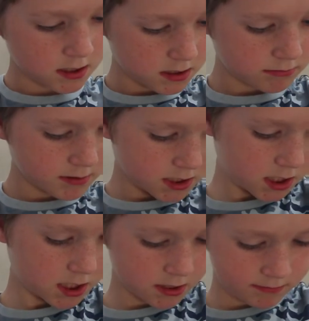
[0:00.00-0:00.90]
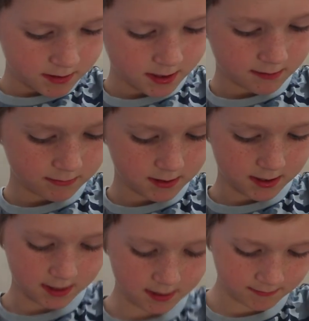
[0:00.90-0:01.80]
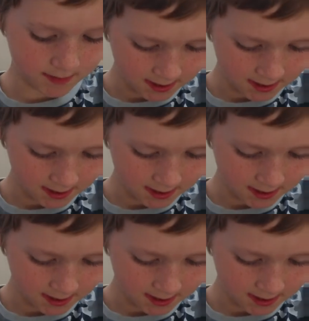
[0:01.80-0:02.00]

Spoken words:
and watch Charles be able to get those ideas out of his